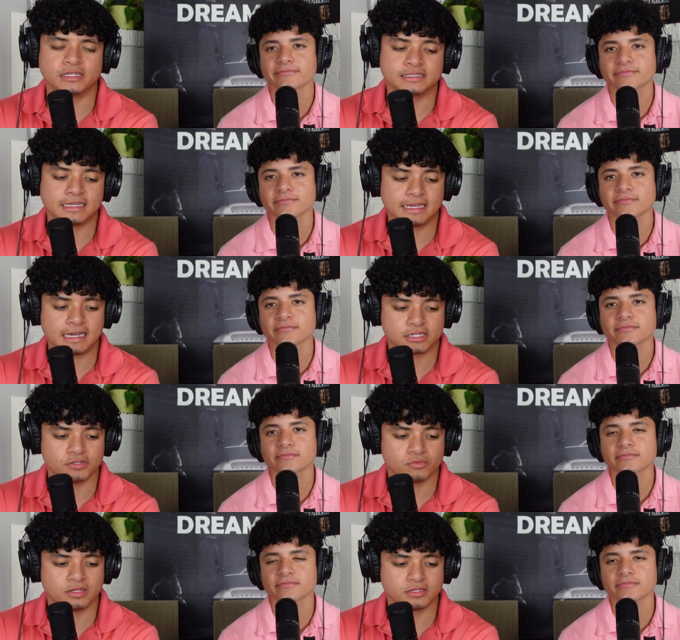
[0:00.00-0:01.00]
Speaker 1: can take
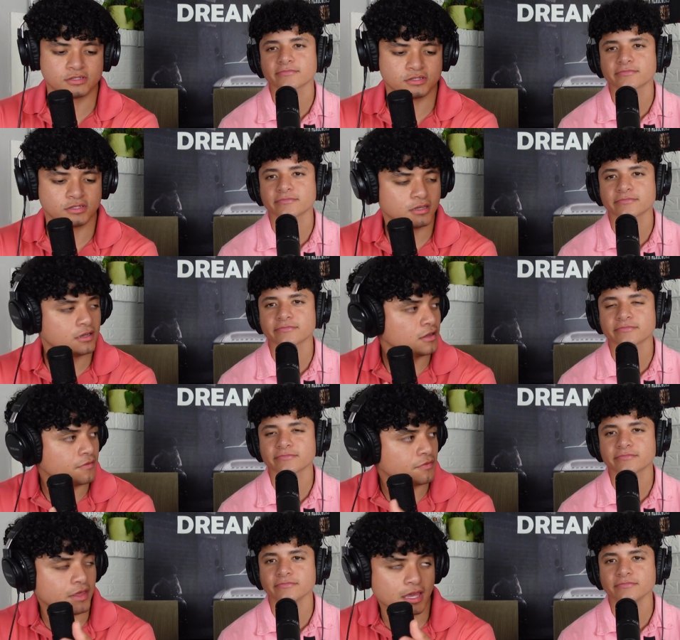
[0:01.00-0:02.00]
action once
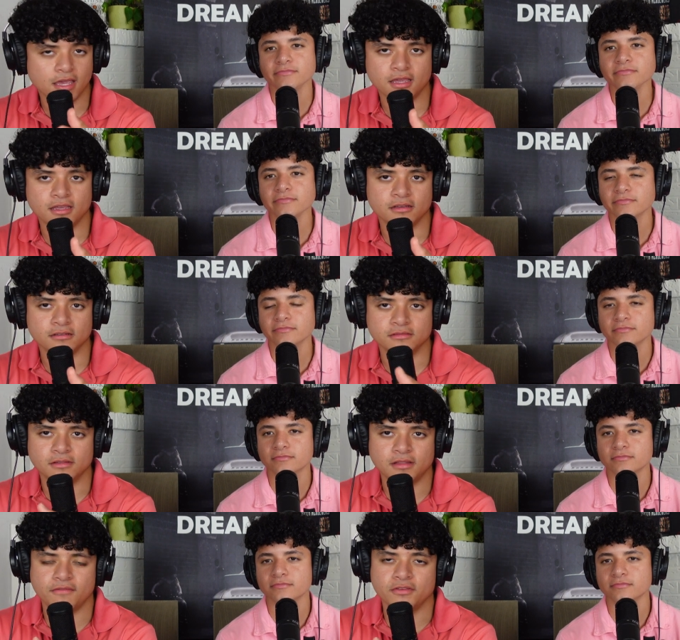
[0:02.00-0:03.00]
they
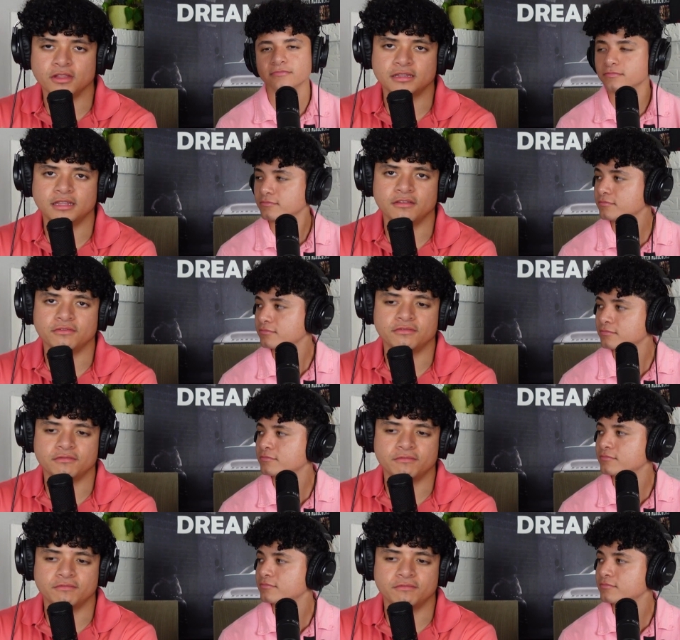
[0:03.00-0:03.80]
feel like they've